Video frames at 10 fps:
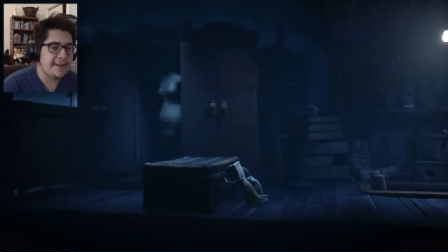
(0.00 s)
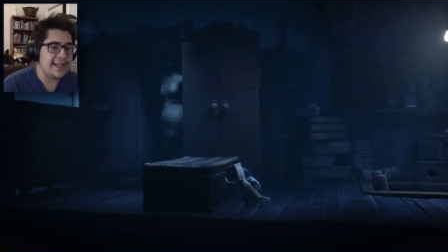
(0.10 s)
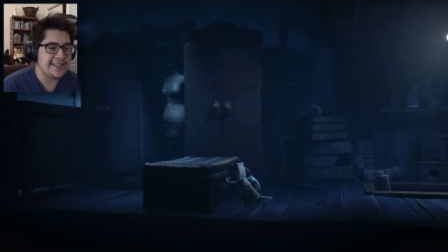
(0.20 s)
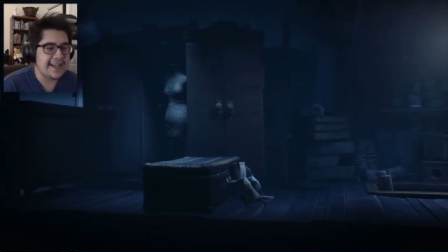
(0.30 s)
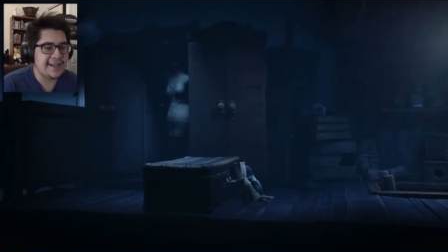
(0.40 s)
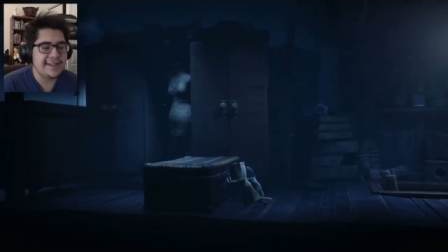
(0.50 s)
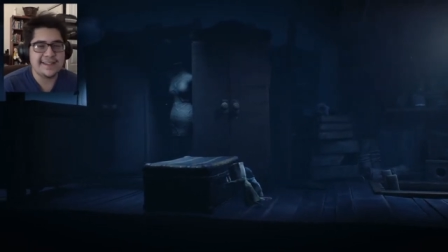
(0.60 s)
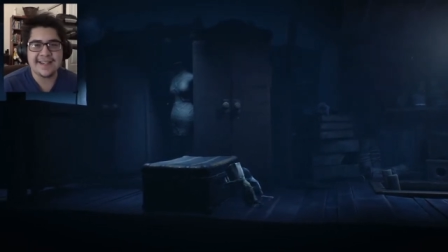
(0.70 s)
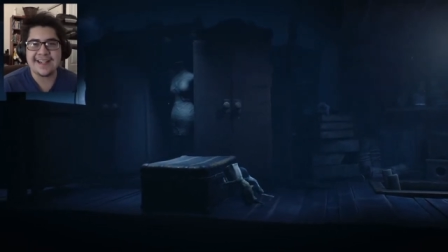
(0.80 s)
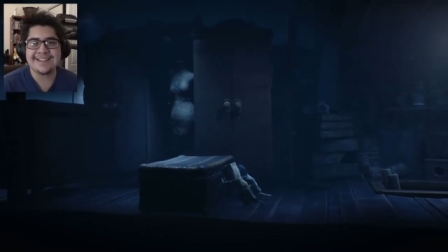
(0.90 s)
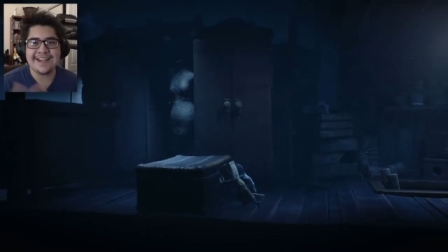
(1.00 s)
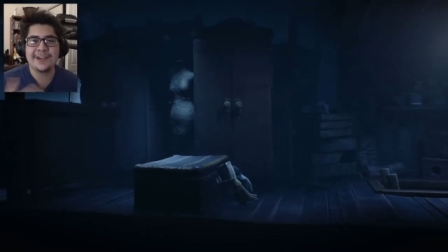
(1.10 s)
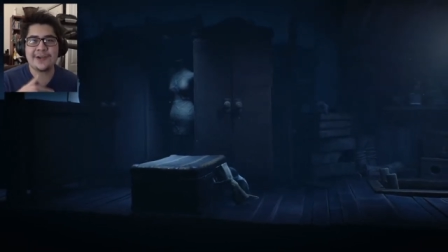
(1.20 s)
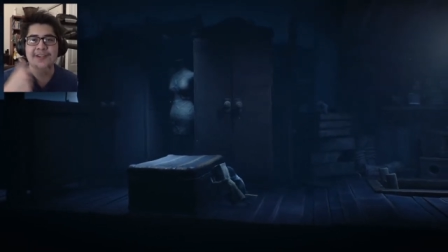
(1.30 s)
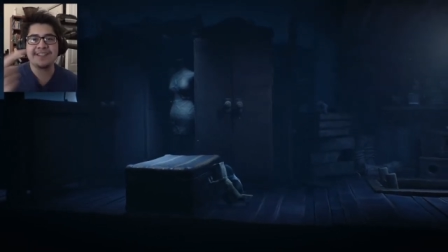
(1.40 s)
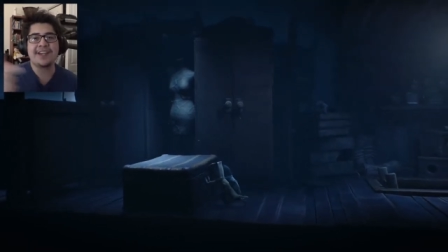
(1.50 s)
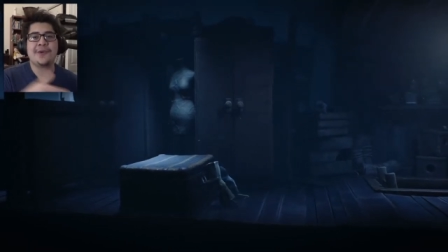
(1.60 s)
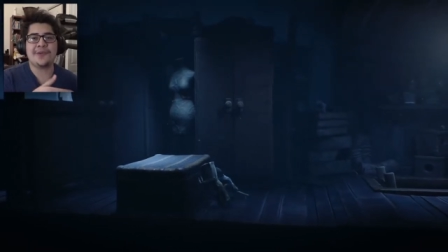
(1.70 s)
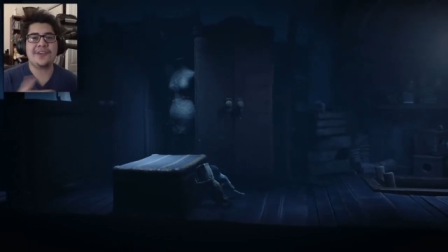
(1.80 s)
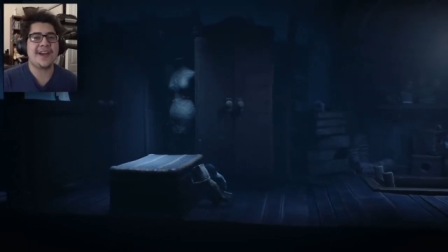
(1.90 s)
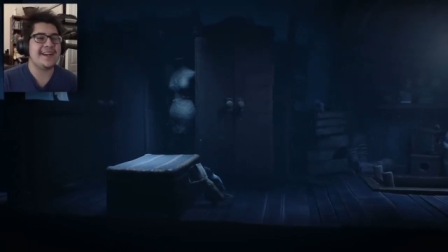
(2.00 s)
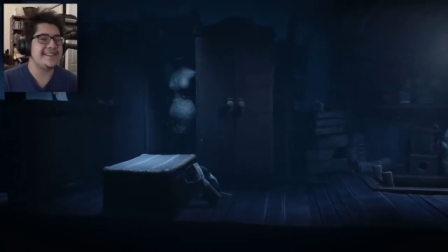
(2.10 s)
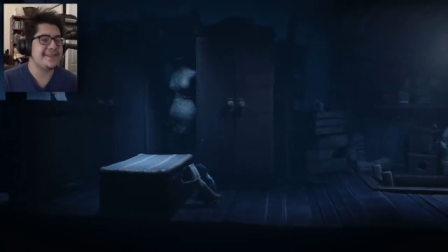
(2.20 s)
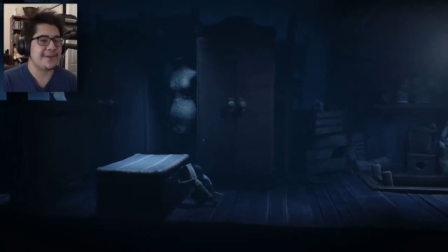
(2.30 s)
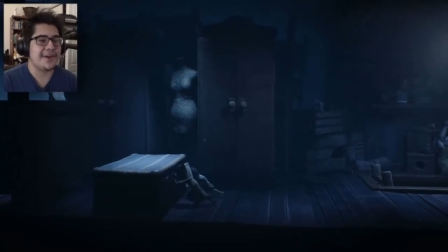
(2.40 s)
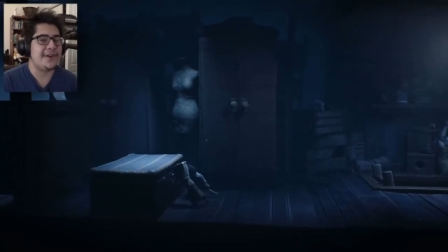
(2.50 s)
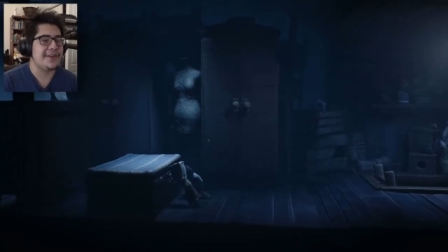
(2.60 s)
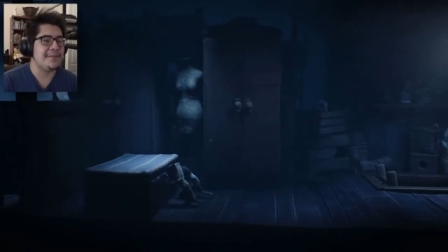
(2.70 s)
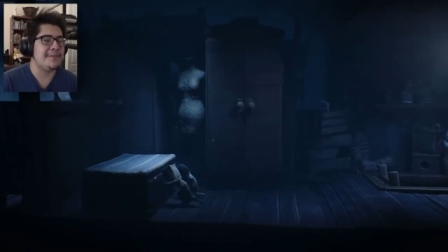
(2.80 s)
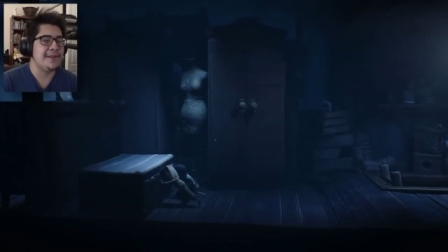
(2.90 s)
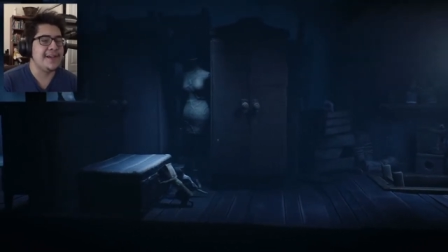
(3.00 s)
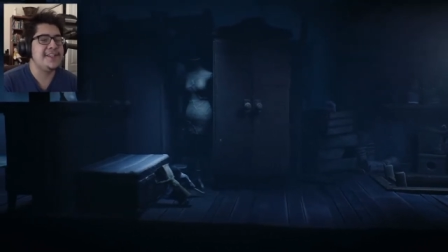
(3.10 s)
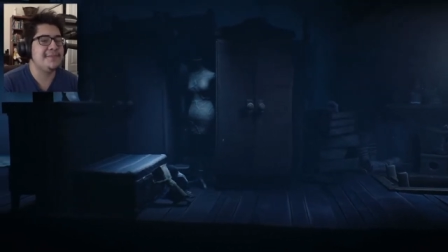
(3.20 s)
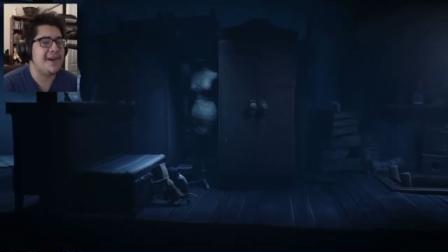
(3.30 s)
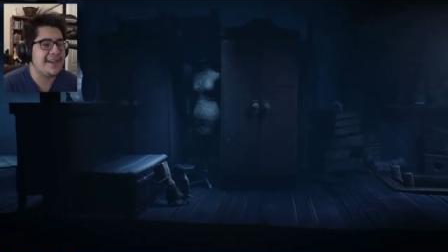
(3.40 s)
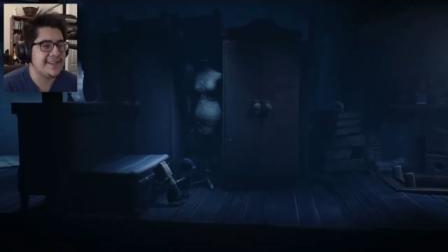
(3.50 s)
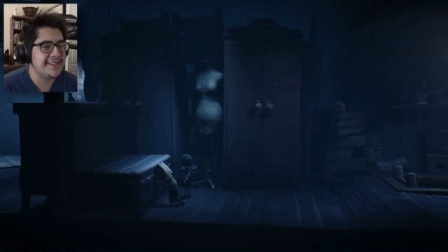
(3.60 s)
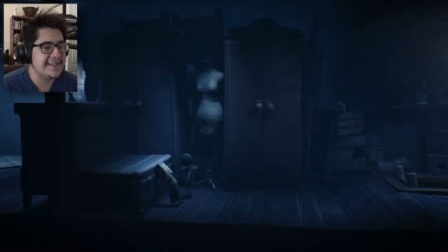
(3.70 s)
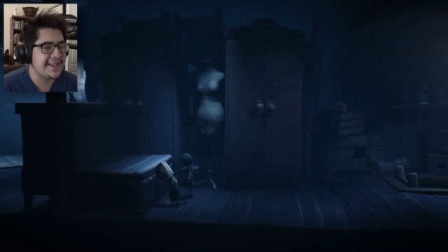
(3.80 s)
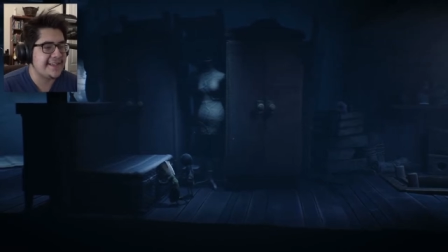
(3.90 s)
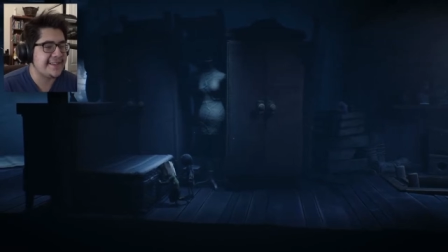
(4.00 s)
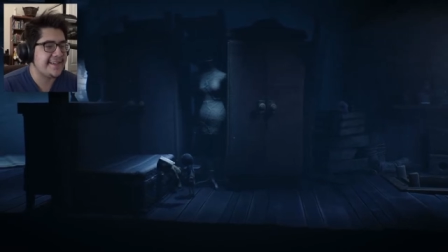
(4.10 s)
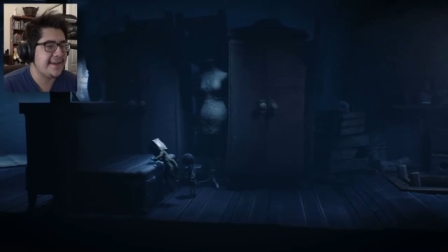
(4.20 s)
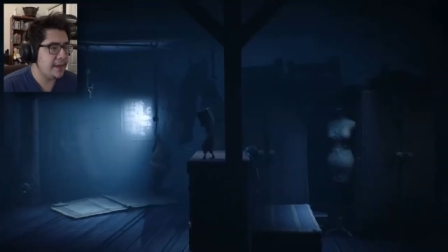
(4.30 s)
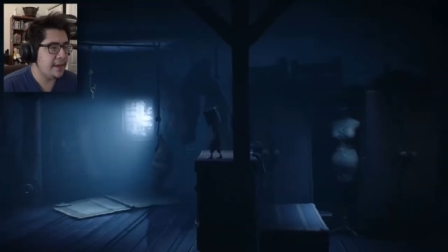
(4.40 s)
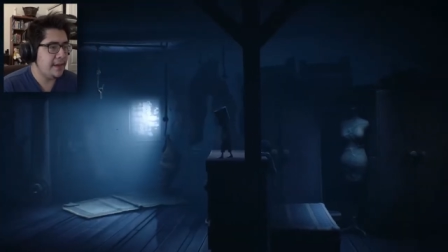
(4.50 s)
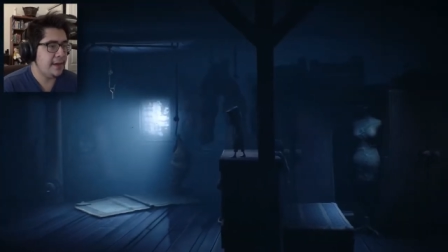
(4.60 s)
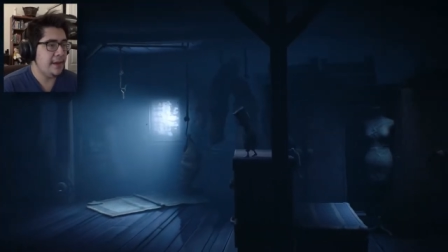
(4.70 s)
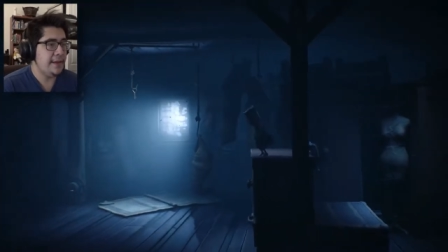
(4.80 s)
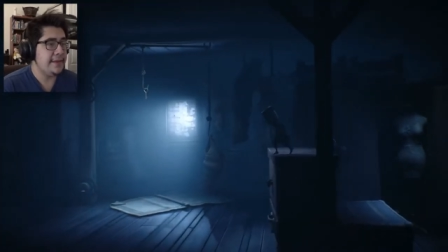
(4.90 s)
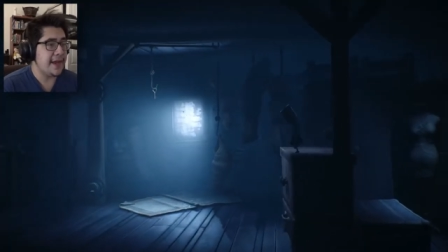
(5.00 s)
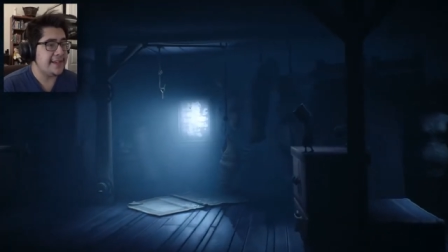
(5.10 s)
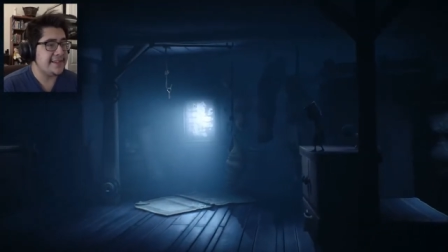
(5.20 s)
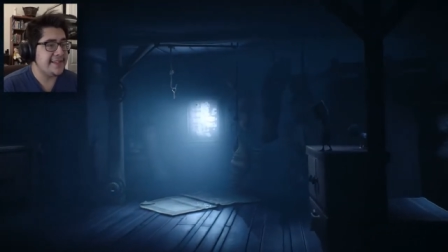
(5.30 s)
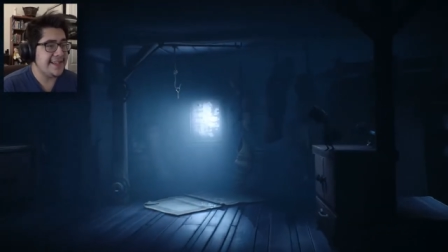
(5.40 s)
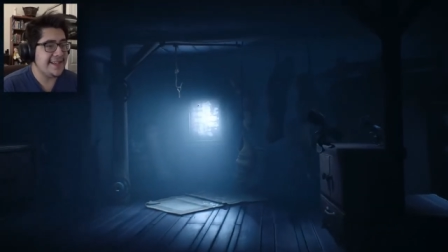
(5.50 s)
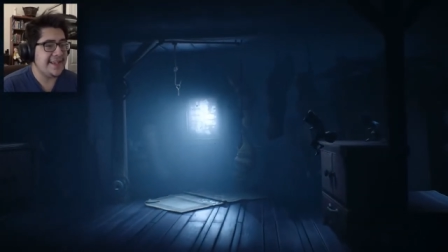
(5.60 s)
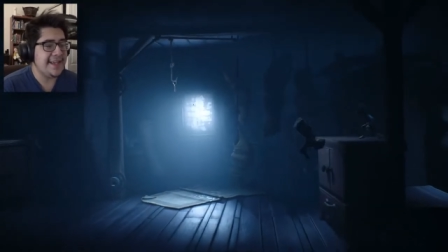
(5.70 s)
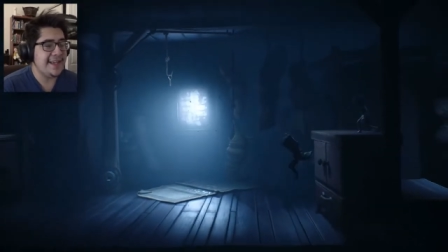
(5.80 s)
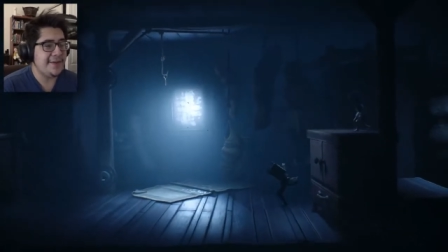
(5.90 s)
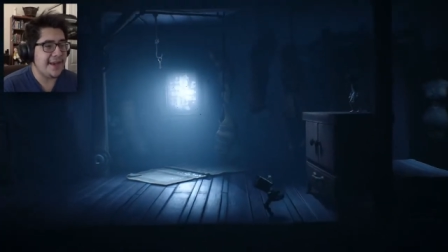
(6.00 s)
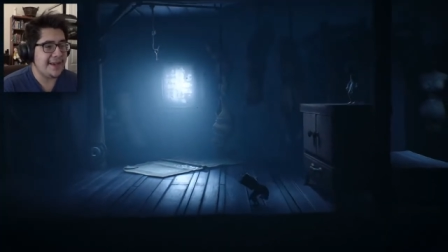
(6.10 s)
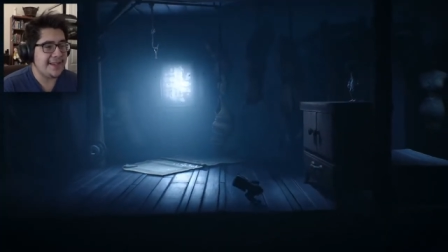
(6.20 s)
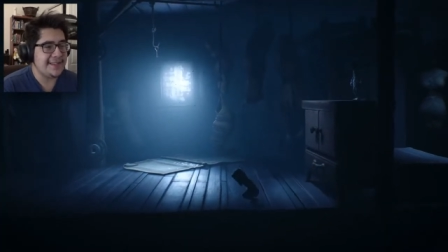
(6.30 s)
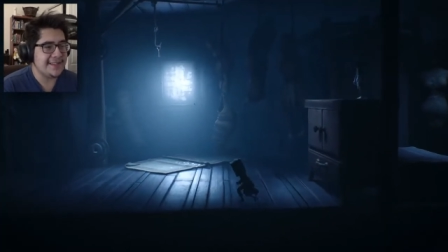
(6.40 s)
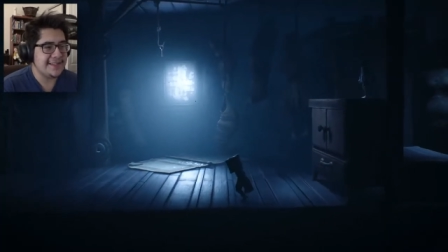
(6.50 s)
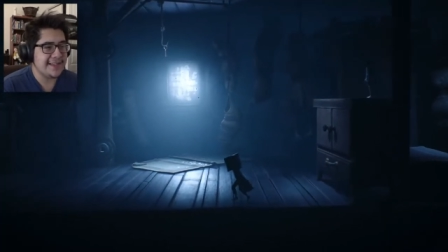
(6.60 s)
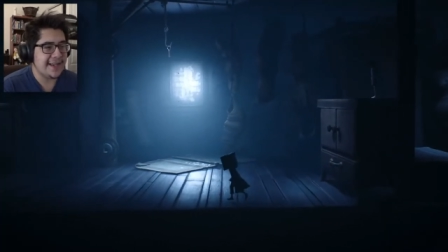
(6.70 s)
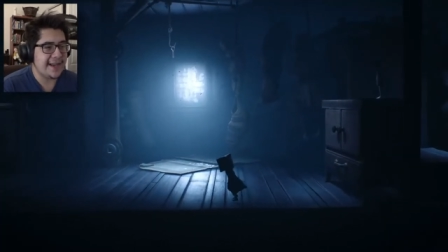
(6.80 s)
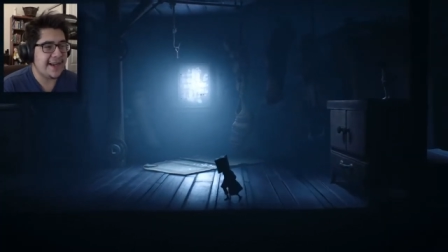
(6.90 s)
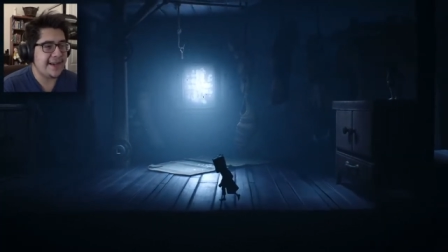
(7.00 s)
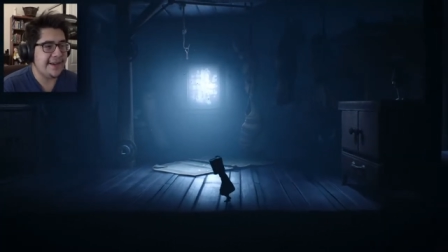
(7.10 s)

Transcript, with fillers: Is that good with you guys? I'm gonna call them Lunchbox and Six. That is indeed the key that needs us to get out of